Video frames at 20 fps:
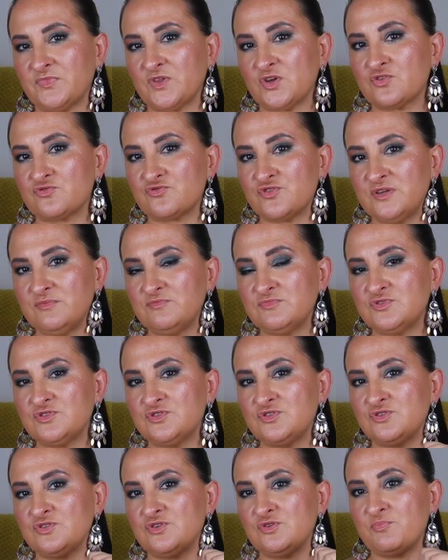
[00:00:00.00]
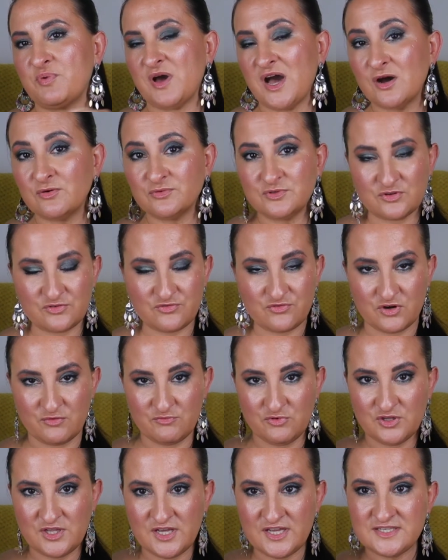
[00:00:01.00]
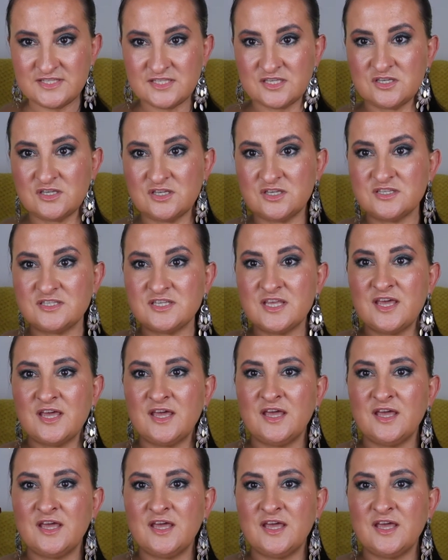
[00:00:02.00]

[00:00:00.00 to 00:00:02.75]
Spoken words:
cream to powder formulas, because